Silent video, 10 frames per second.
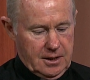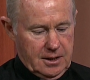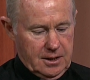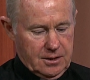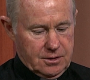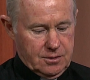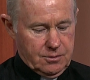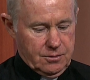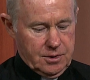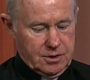He is
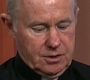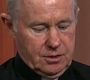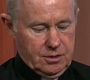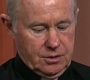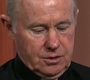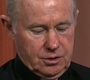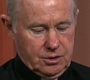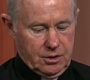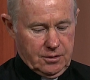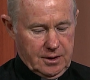risen to
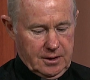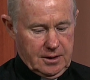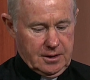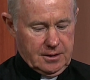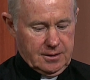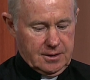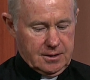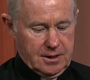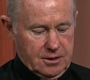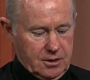show that
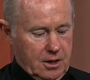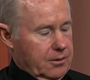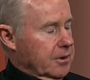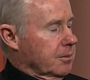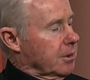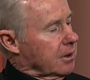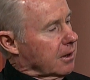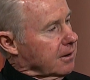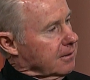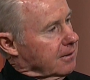this has already
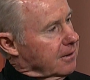begun.